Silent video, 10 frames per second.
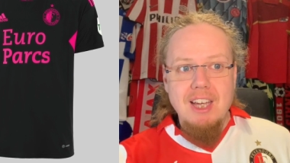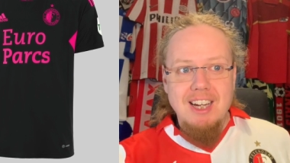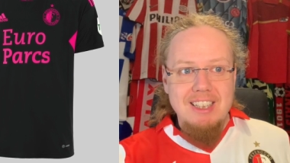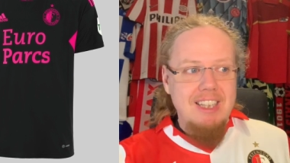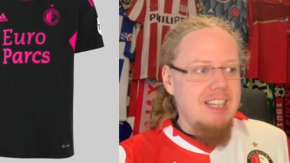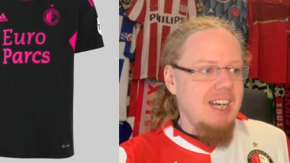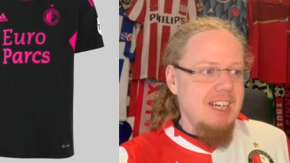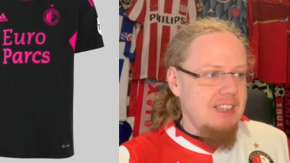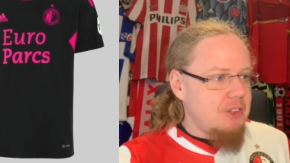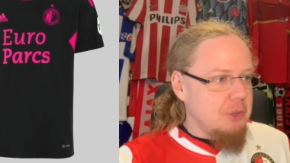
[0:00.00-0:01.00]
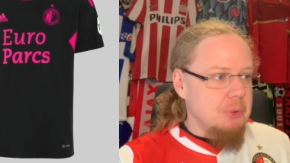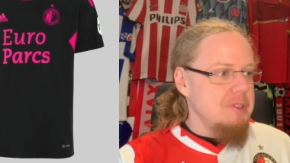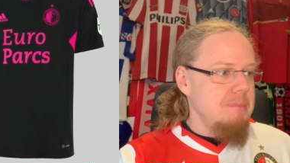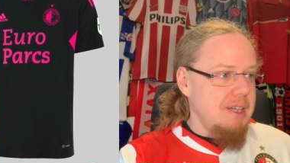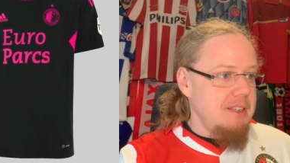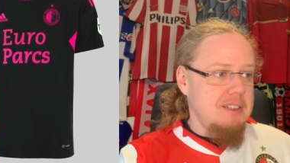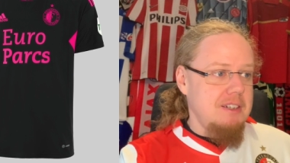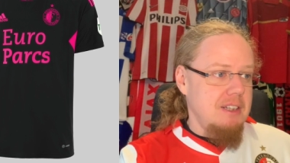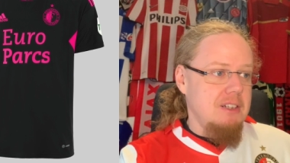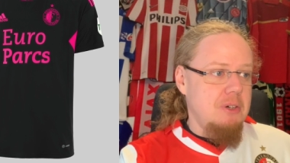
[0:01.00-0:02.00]
Other than that, I don't mind the
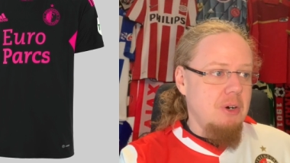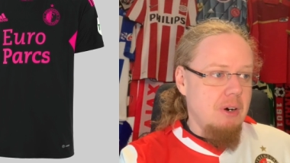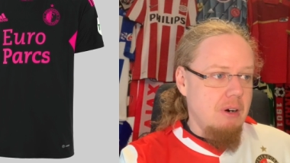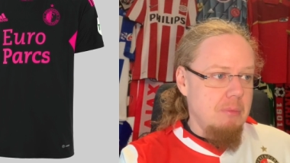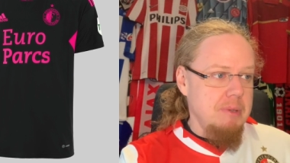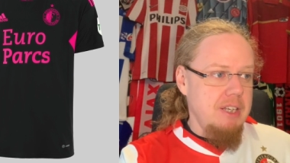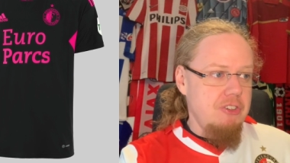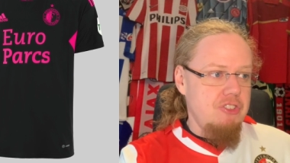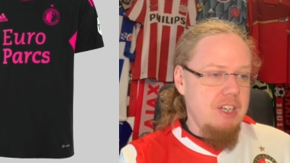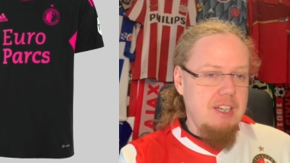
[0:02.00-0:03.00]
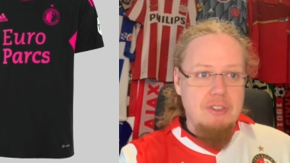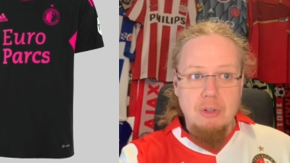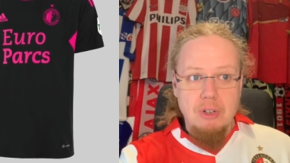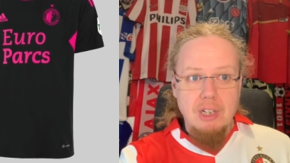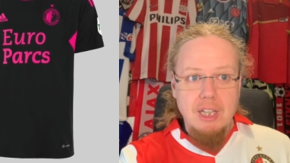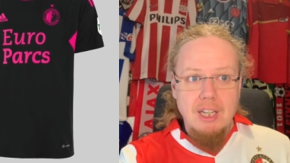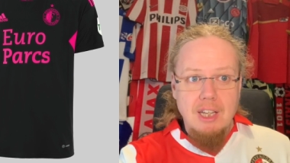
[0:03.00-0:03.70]
color combination at all.